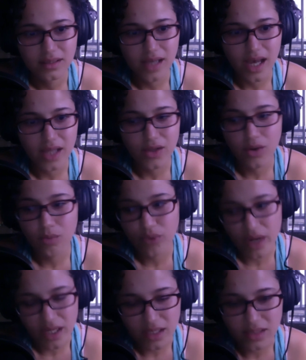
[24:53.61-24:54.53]
and your
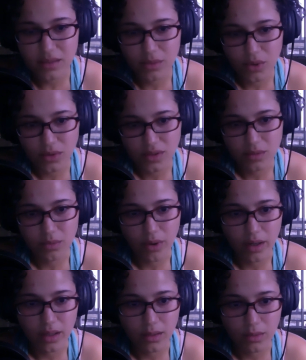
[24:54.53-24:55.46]
brain is the most
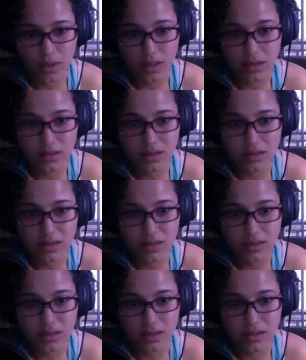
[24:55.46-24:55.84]
important one.